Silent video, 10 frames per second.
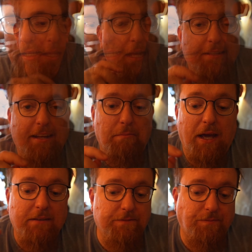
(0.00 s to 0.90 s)
It's not
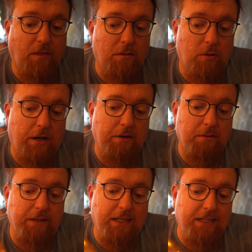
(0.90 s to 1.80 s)
bad. Would I
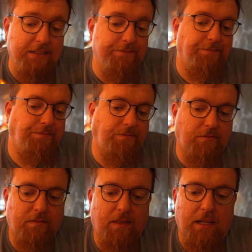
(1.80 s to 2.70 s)
recommend getting it?
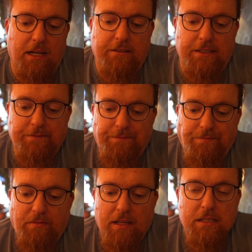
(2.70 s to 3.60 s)
I don't know.
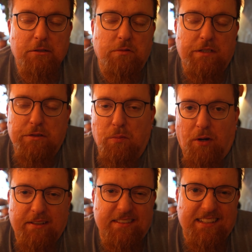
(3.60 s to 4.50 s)
We'll see what the
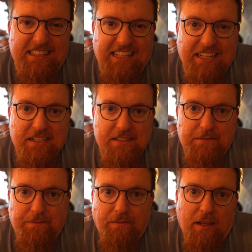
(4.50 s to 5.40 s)
price is at the end,
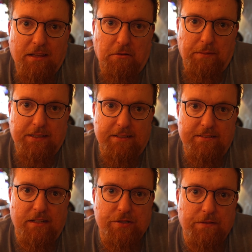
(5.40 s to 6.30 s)
and then we'll make that
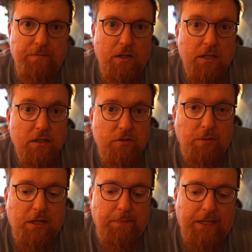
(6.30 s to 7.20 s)
decision. So
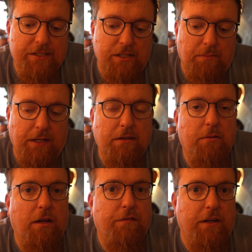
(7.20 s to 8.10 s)
we'll come and get you in a minute
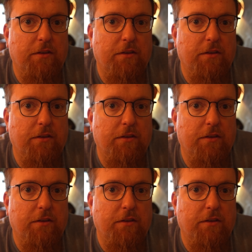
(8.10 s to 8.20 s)
with our final